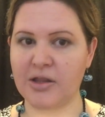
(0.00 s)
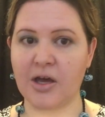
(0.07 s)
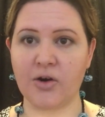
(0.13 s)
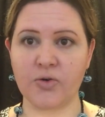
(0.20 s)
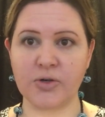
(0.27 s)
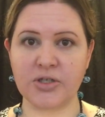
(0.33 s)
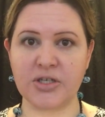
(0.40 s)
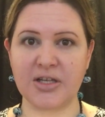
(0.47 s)
the
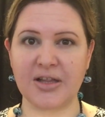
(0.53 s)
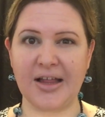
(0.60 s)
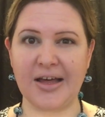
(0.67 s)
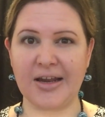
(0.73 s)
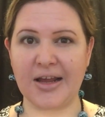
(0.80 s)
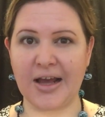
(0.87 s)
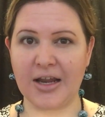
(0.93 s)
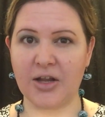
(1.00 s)
Orangey
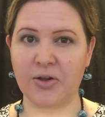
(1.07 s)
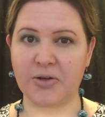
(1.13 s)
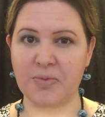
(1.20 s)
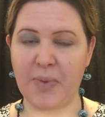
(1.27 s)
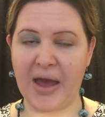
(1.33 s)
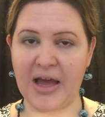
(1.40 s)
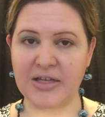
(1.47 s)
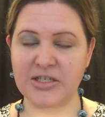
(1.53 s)
Glide, it kind of
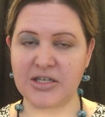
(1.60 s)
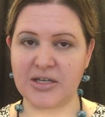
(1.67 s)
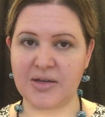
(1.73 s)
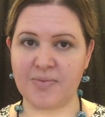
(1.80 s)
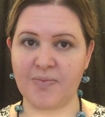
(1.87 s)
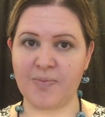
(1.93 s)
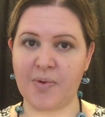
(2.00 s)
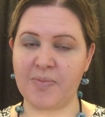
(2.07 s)
looked
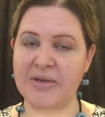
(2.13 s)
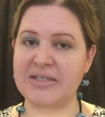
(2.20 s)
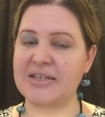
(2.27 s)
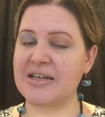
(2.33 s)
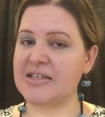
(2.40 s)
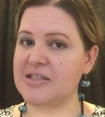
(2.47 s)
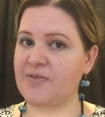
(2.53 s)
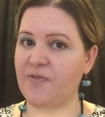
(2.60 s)
patchy, but my
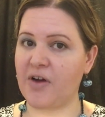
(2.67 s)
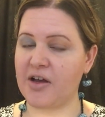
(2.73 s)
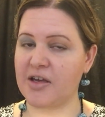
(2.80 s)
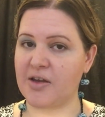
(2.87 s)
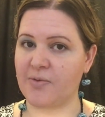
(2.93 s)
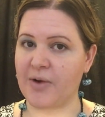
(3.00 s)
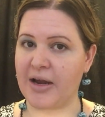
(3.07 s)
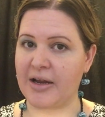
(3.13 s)
skin's
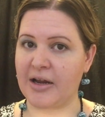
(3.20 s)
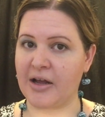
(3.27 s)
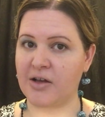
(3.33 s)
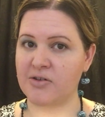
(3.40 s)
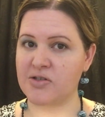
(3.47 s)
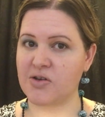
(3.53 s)
funky right now.